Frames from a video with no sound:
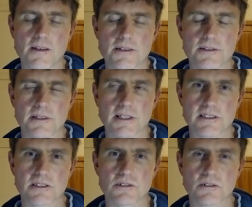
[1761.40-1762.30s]
So
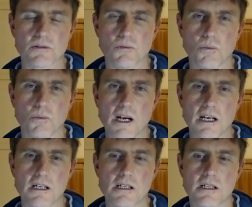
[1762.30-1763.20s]
that's
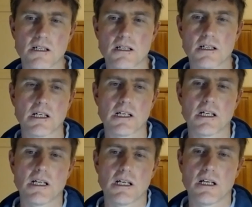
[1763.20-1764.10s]
1.
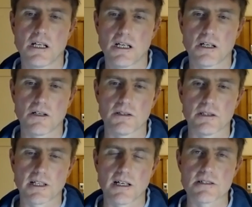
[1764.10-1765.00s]
On
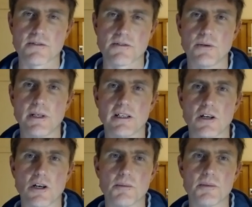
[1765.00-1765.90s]
the count of 3, you're
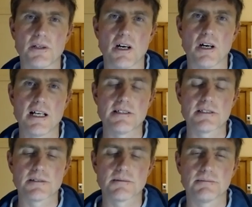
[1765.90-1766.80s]
going to open your
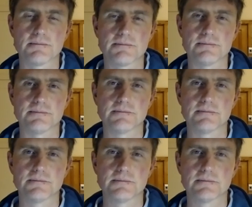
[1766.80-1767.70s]
eyes.
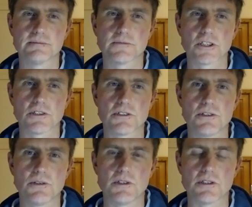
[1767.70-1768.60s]

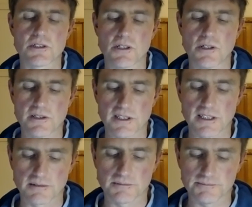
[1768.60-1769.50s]
2, just
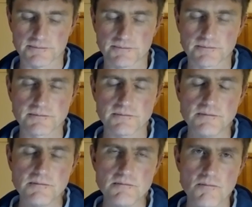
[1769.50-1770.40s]
noticing
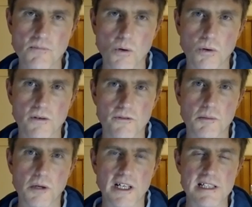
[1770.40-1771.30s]
all of your
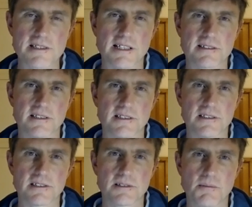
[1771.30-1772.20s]
body senses.